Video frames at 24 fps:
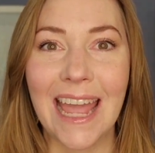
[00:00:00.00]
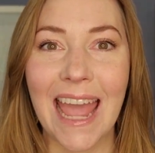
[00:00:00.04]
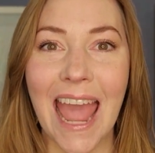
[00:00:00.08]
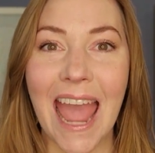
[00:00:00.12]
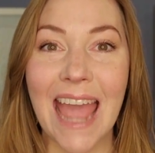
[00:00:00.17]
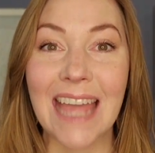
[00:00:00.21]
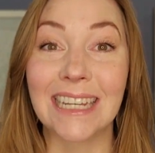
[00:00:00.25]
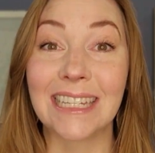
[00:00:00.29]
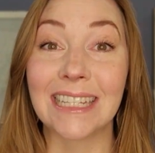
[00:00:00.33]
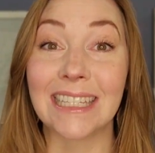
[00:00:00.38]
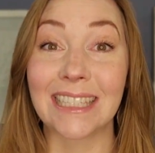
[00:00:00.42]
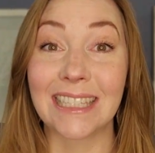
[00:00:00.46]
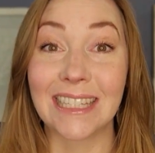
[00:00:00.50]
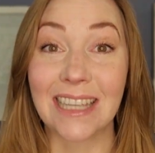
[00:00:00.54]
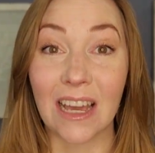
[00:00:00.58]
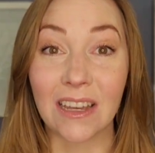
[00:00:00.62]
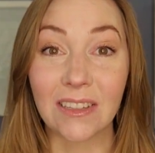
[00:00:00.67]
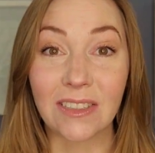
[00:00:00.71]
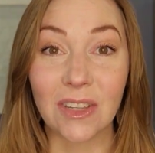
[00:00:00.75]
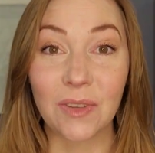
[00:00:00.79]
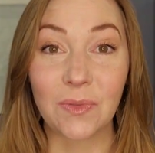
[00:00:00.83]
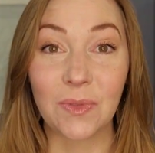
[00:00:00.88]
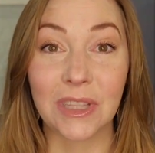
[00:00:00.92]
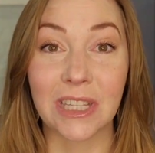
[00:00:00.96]
and
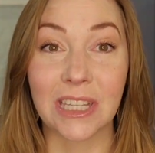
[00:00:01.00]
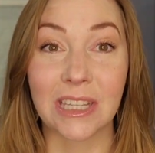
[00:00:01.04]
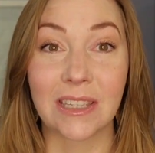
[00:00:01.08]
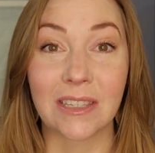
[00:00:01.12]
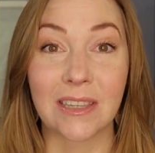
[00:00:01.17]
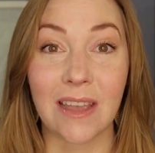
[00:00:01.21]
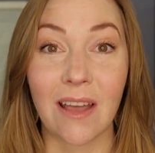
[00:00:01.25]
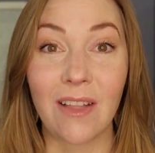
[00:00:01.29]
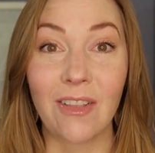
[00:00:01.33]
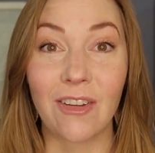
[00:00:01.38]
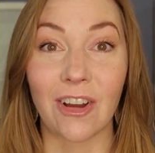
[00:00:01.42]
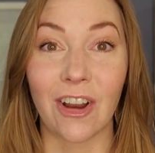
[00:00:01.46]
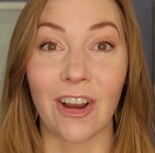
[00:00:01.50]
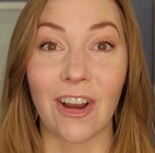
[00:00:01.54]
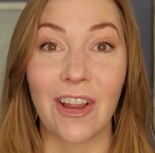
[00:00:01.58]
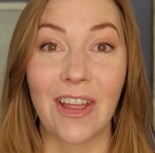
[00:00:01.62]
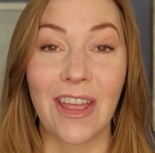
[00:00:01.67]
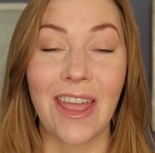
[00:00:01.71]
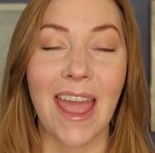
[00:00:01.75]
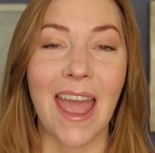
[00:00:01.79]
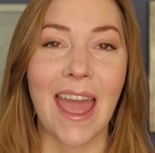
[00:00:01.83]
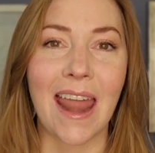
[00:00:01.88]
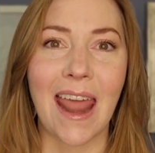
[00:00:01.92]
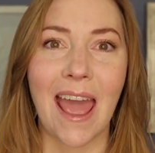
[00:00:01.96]
discuss it with the seller
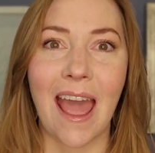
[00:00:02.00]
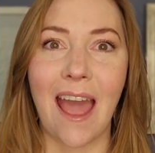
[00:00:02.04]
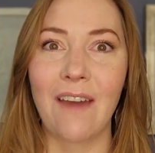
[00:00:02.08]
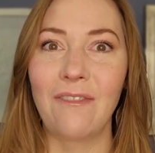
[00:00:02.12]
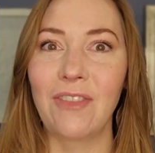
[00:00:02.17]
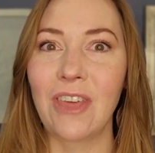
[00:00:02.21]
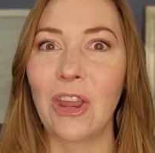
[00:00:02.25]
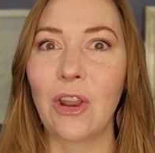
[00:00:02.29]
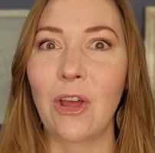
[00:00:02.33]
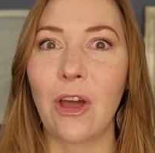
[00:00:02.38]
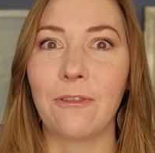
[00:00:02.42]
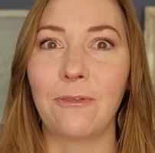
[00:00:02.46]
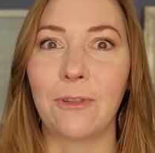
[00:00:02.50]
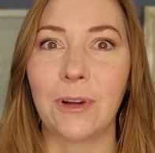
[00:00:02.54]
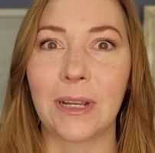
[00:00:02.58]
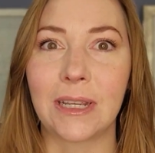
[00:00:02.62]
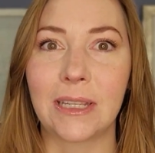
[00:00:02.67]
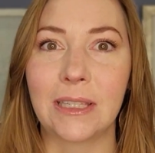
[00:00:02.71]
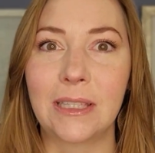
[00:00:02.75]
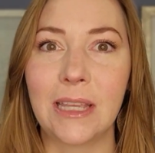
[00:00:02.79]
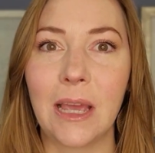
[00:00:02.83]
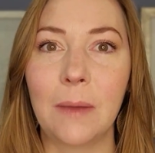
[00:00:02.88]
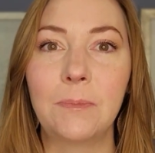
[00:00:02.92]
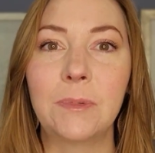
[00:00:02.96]
and have that offer
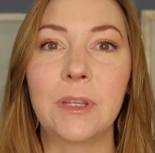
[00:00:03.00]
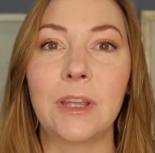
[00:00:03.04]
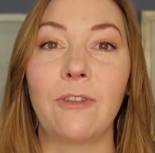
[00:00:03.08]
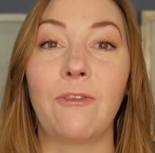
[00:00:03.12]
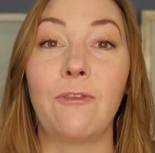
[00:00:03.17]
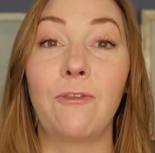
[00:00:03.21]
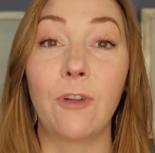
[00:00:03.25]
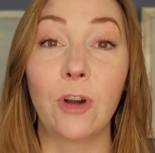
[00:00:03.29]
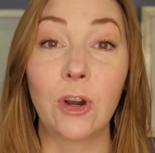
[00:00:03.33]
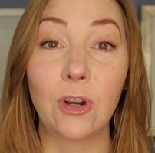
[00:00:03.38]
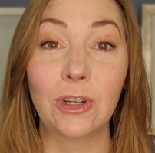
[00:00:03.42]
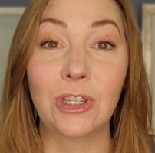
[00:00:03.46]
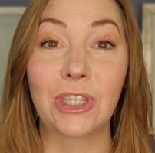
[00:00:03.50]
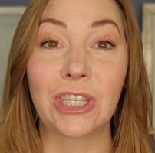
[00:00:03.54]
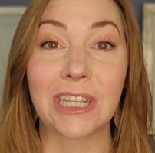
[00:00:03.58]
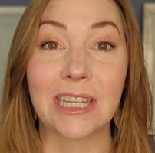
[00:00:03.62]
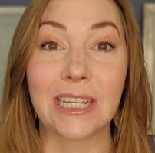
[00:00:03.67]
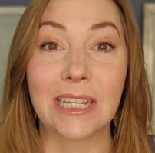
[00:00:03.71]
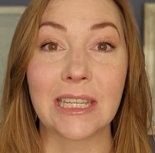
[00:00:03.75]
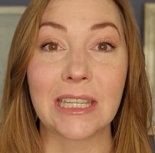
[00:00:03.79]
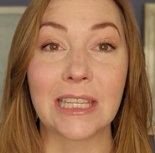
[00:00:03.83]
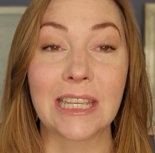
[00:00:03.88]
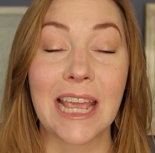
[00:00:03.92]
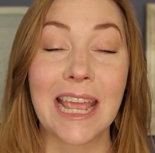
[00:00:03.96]
accepted
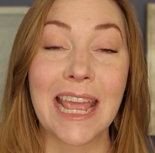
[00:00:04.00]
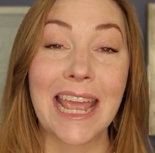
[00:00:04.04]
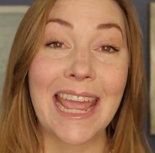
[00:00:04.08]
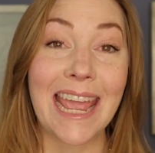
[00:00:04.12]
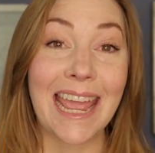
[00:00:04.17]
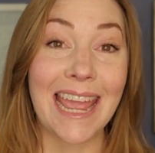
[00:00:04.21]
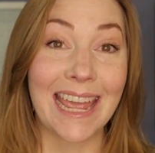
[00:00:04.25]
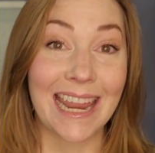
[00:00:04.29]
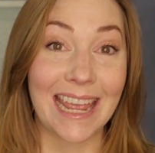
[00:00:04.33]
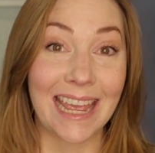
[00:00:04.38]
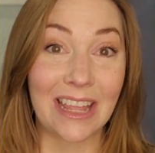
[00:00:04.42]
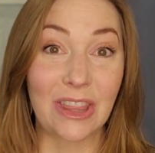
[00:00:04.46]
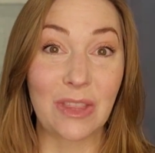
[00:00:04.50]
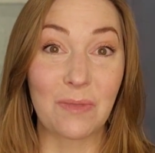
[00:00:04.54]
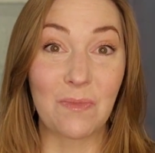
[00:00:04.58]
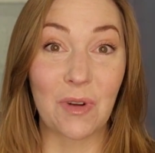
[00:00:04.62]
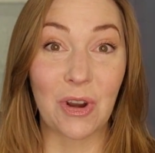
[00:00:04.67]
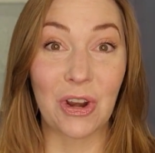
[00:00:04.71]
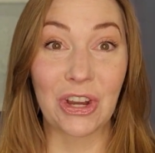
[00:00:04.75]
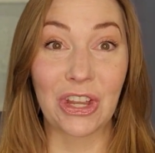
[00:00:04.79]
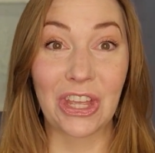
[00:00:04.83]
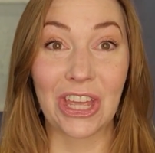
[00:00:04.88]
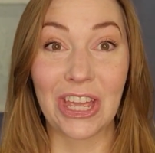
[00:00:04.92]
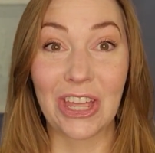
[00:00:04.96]
versus it hit the
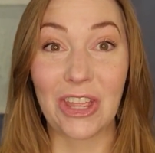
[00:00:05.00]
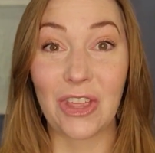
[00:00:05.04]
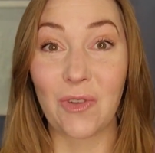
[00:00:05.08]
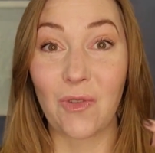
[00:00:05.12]
market,